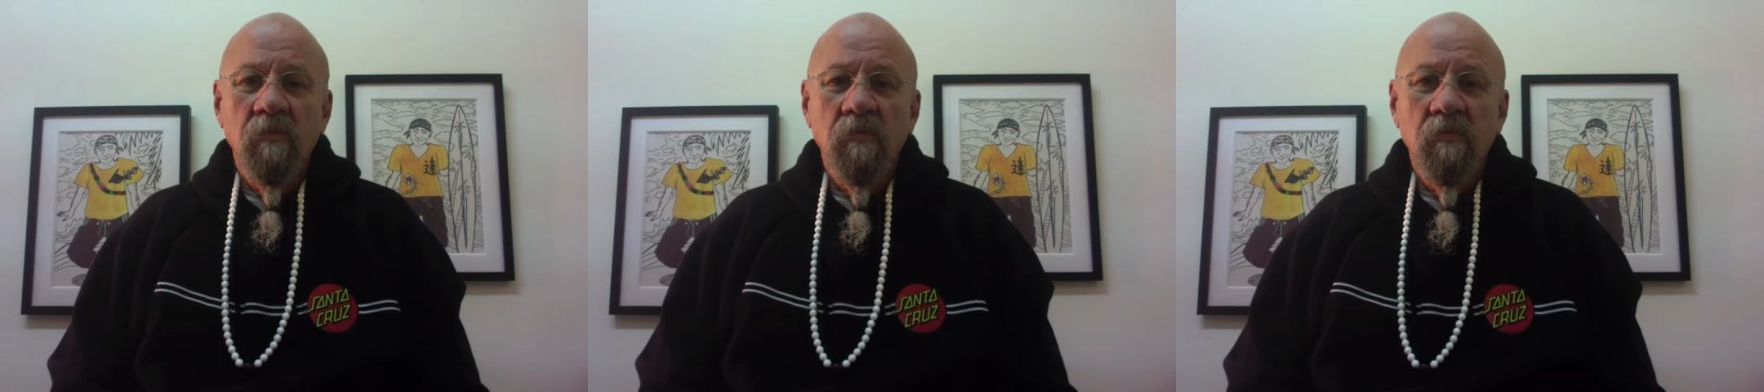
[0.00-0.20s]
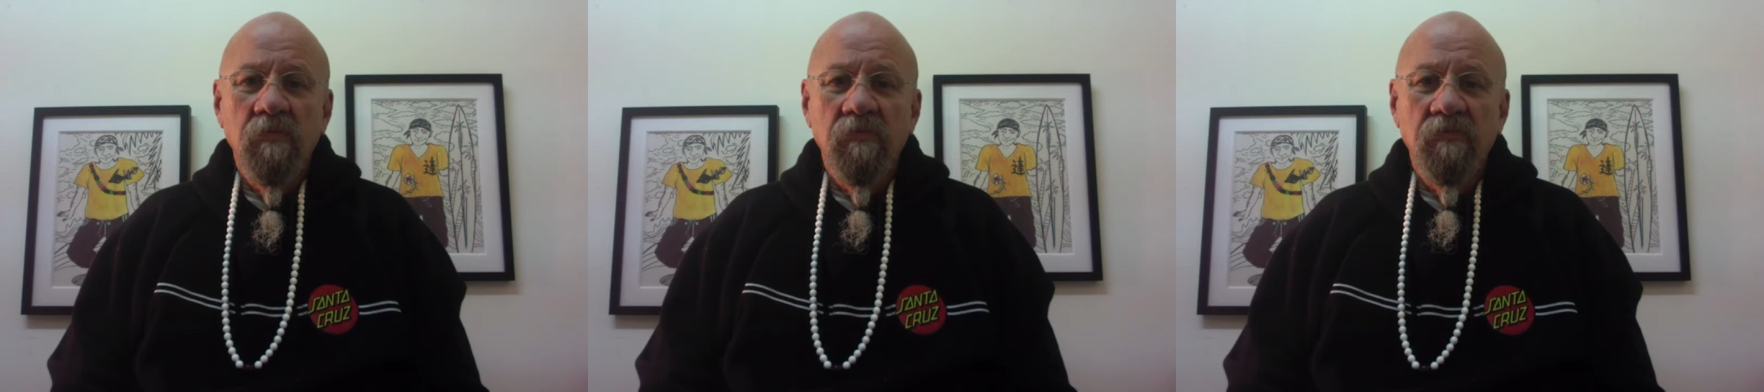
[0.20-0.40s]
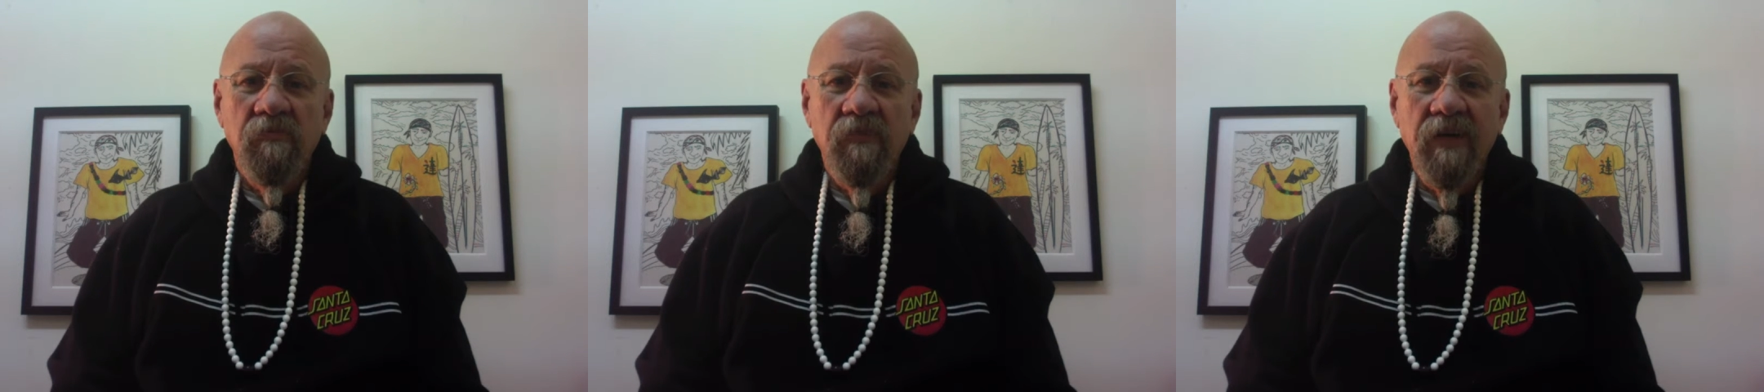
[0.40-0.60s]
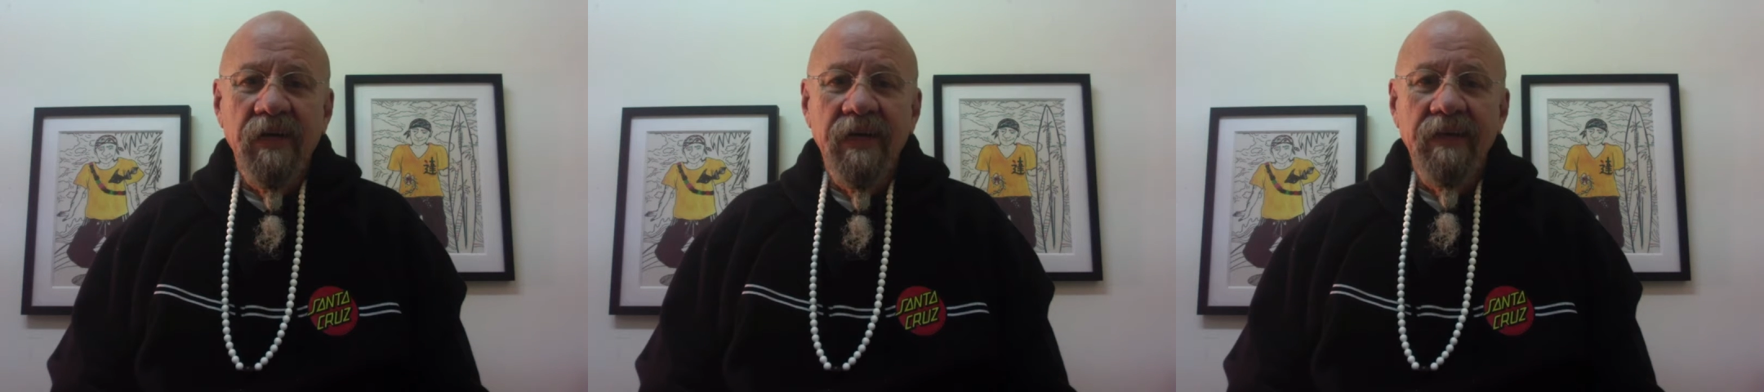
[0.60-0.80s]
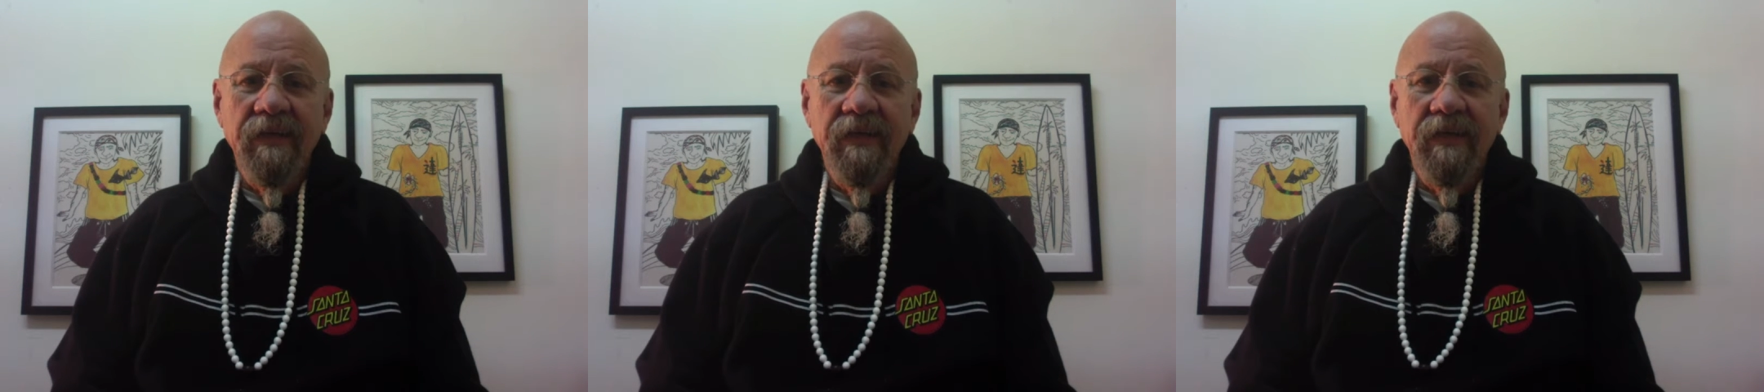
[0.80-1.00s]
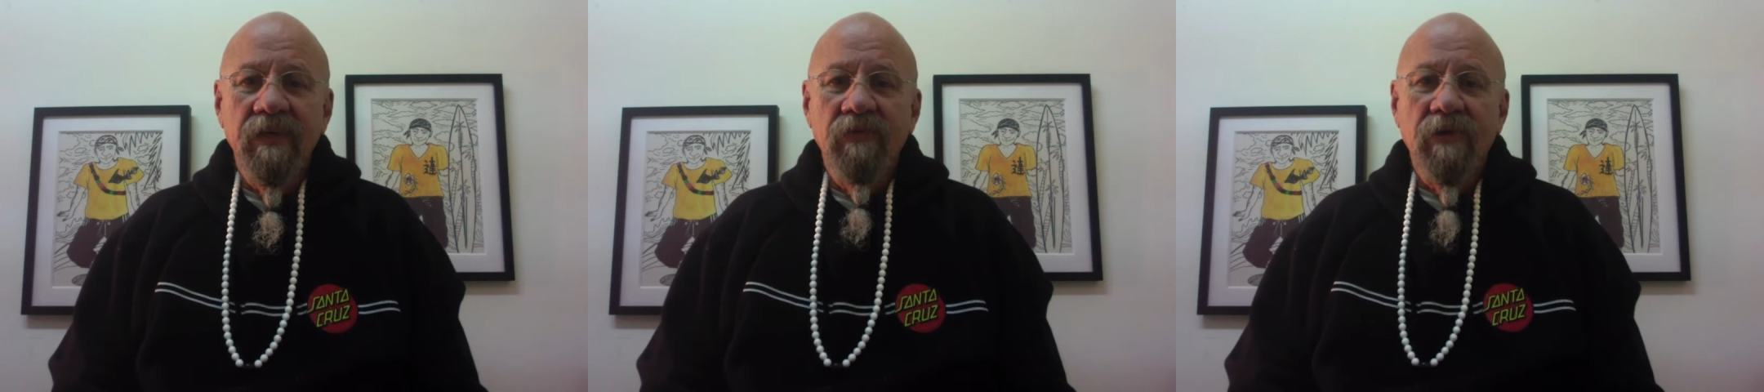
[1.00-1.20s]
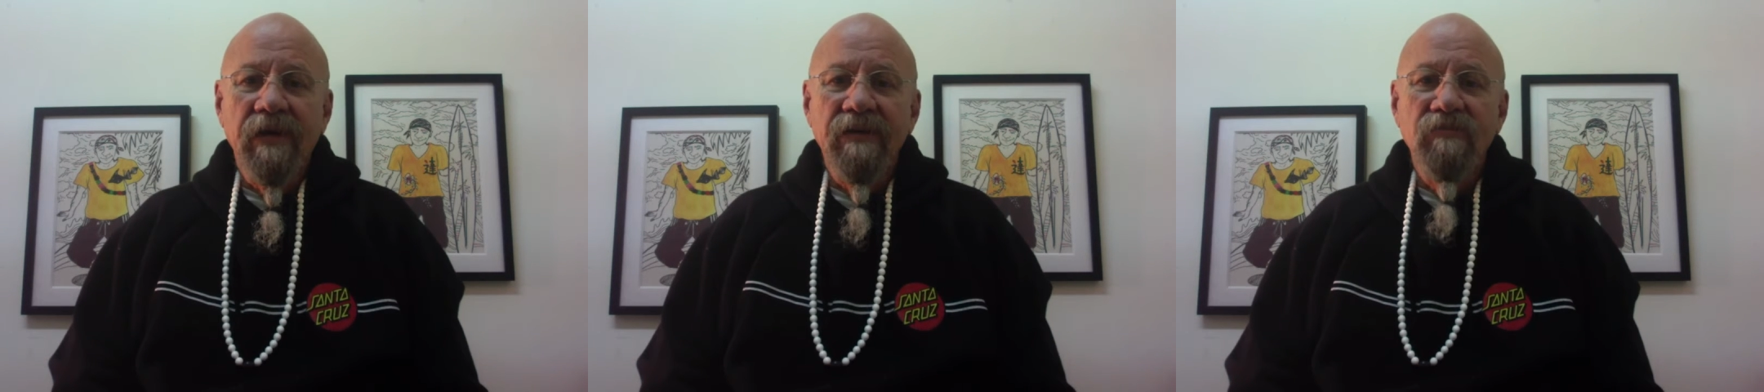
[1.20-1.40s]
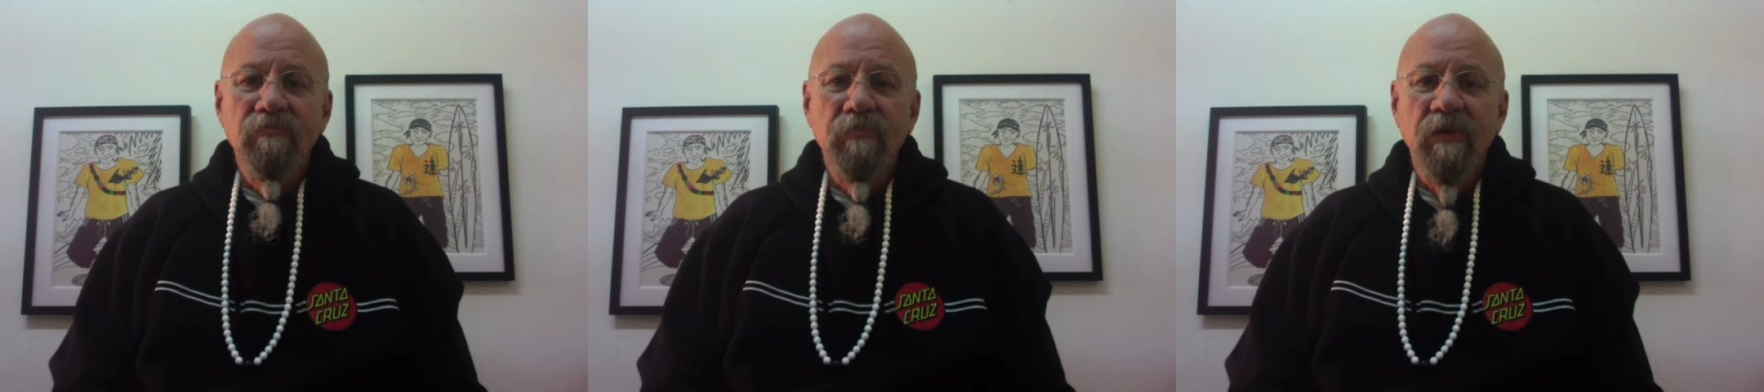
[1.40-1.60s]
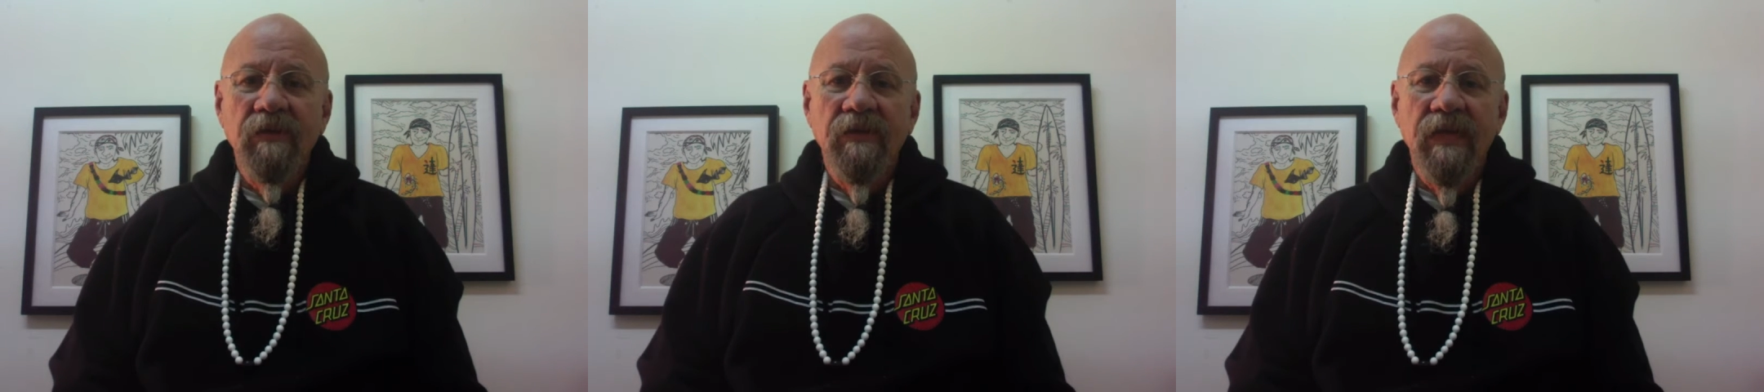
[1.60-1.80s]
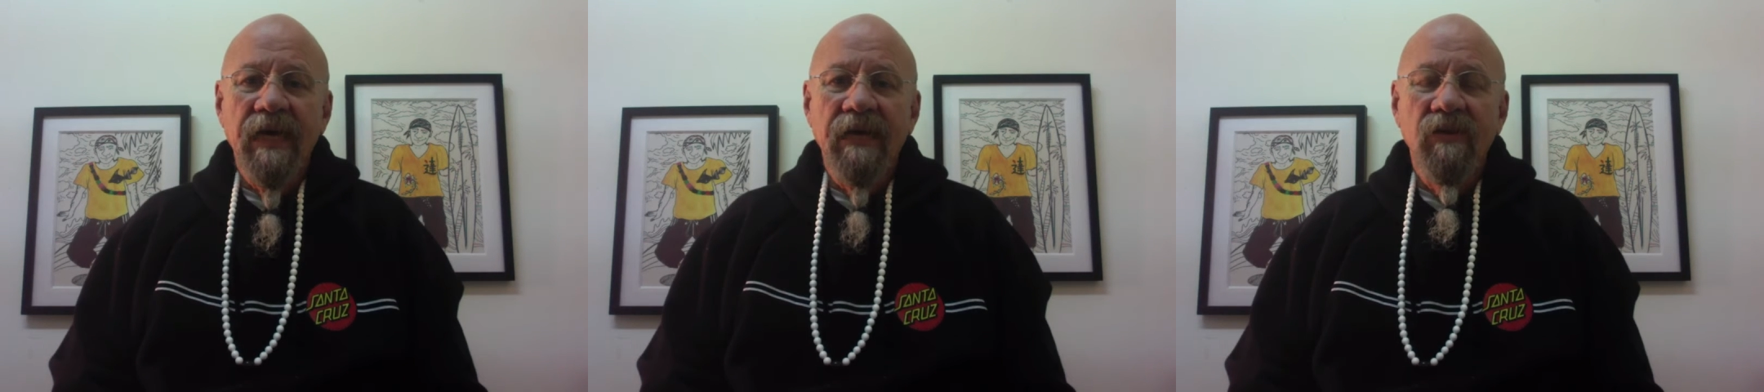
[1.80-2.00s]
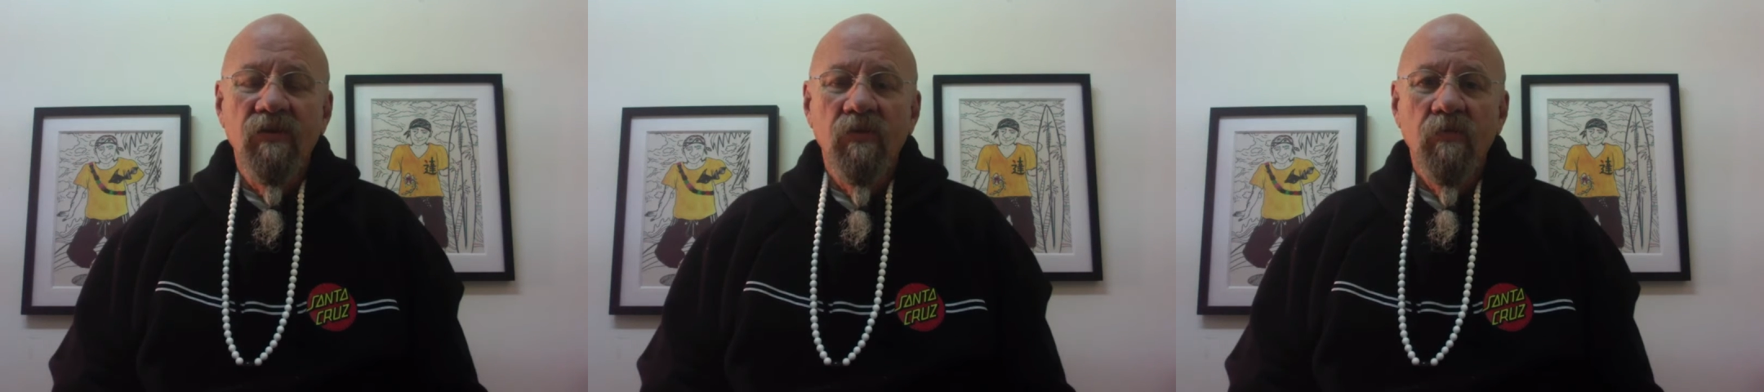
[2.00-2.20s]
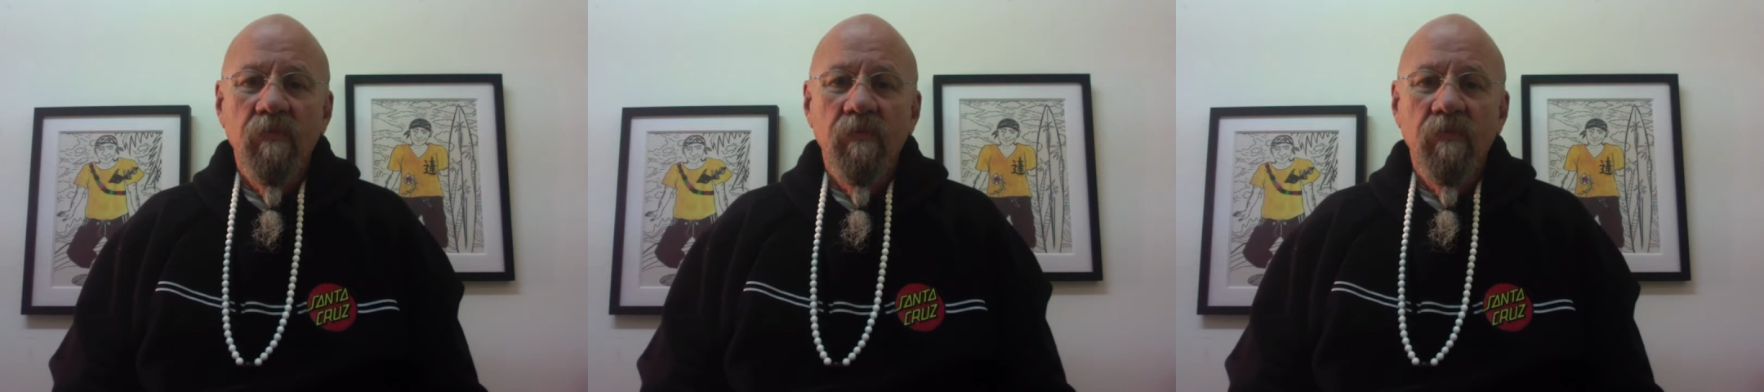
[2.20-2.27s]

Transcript: finally grasping that